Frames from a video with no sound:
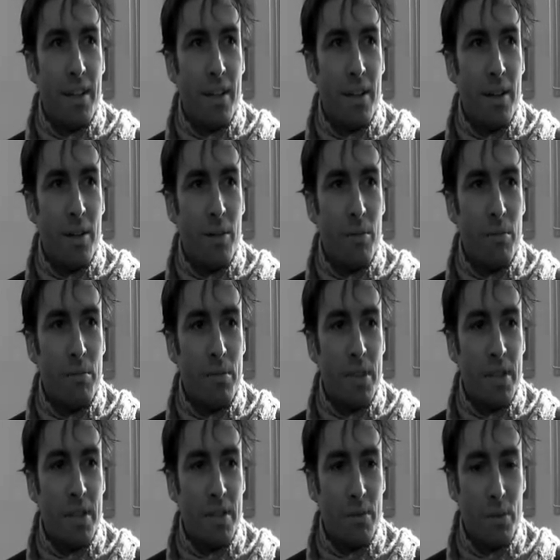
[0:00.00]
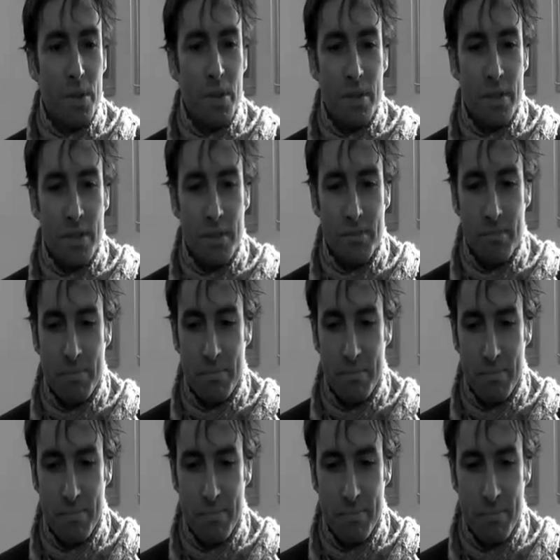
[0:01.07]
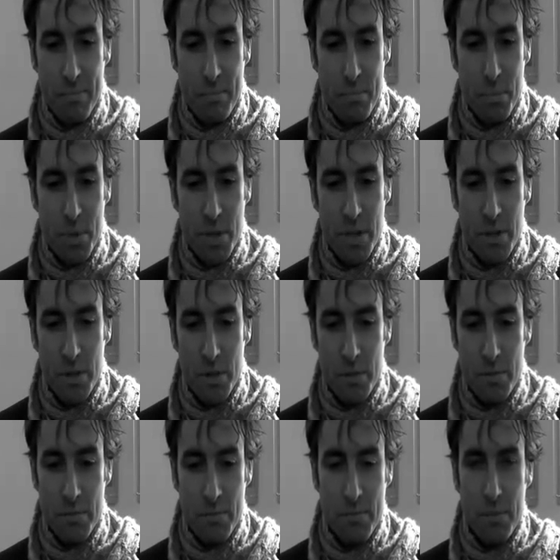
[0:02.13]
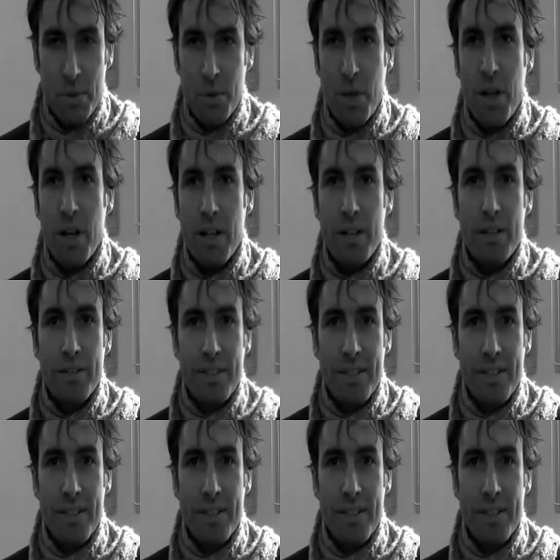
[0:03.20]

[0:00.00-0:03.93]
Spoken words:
that can really bleed you dry.